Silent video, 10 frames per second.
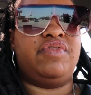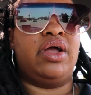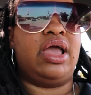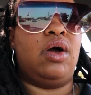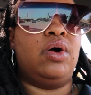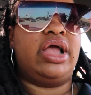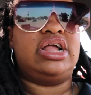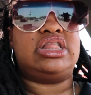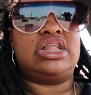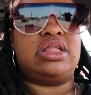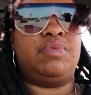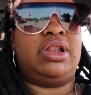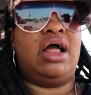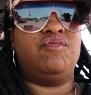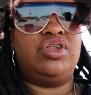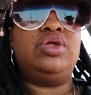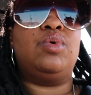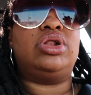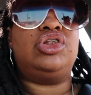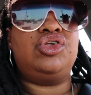okay, okay, is this something I really
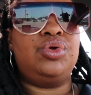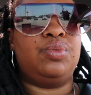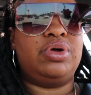wanna do?